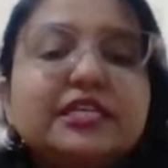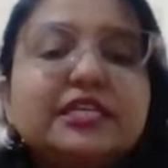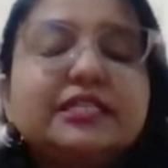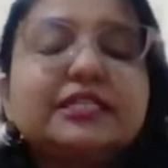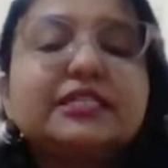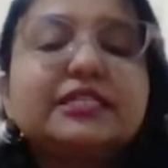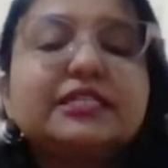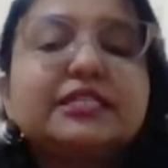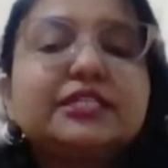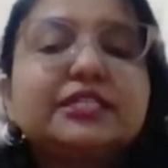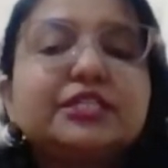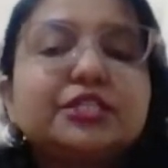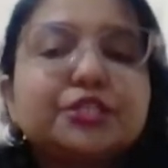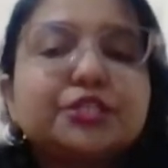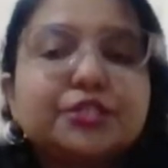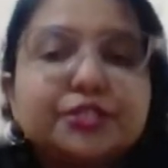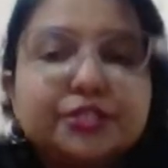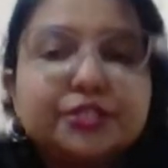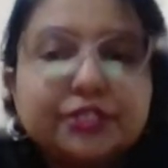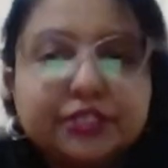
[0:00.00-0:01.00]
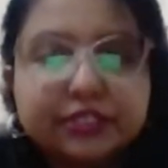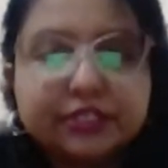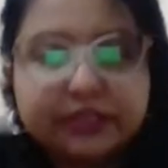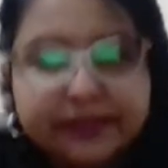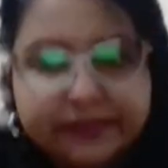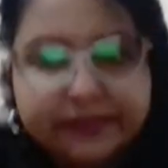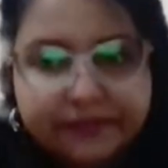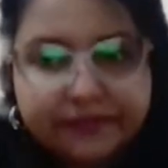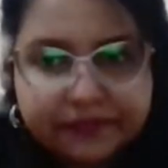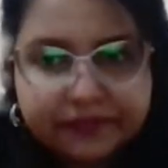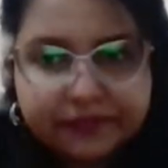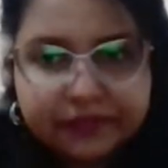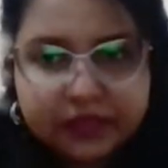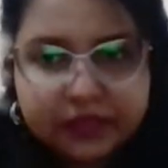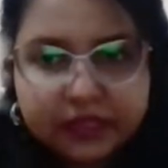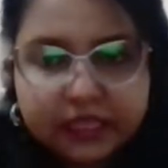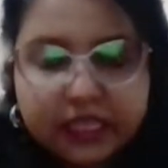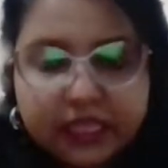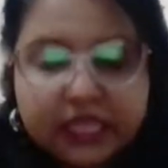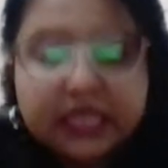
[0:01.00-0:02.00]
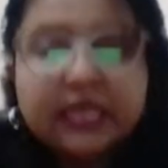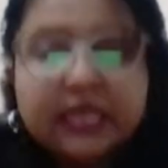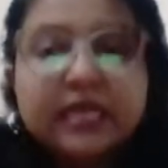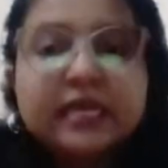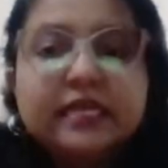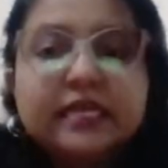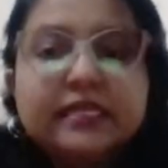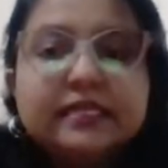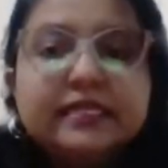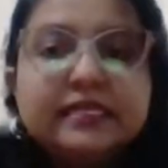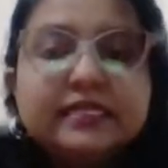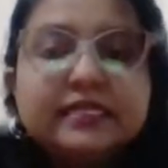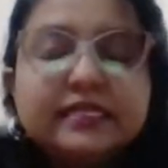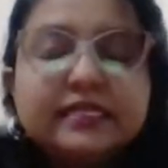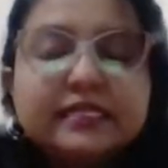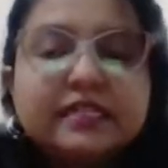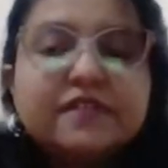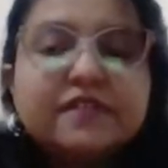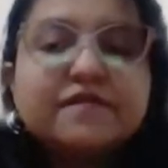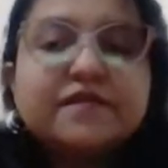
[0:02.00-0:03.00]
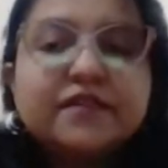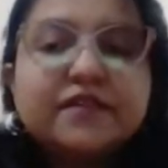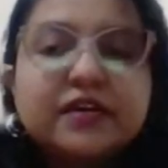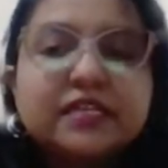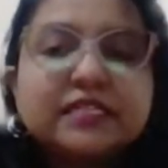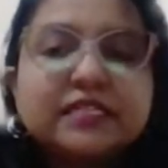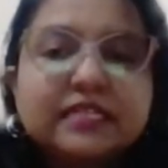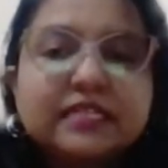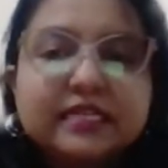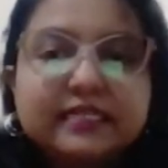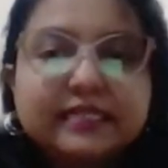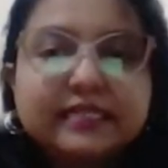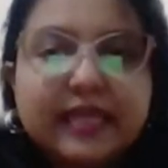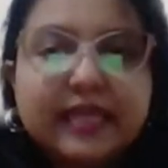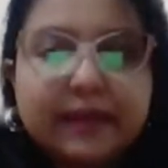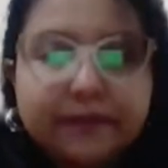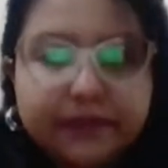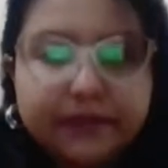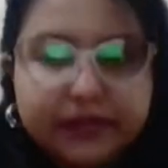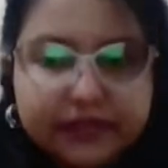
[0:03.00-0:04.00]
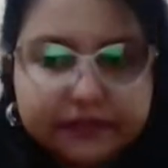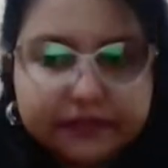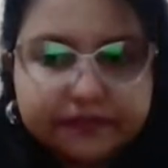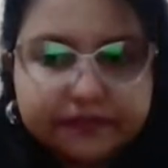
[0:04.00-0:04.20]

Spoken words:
his decisions. This is the first example.